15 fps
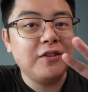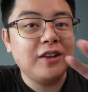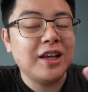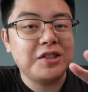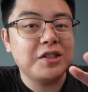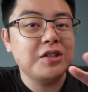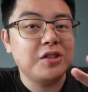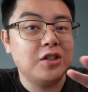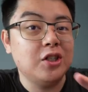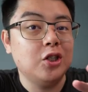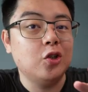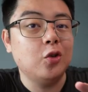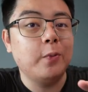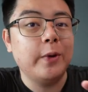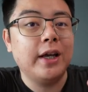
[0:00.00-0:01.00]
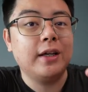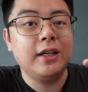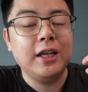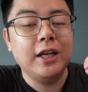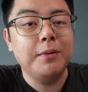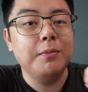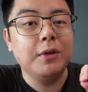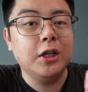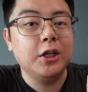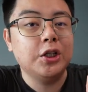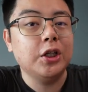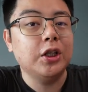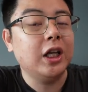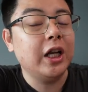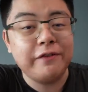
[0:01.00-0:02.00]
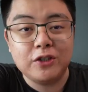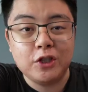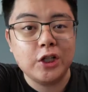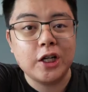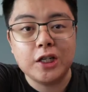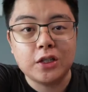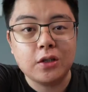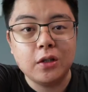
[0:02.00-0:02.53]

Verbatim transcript: licensed digital bank in Malaysia that have just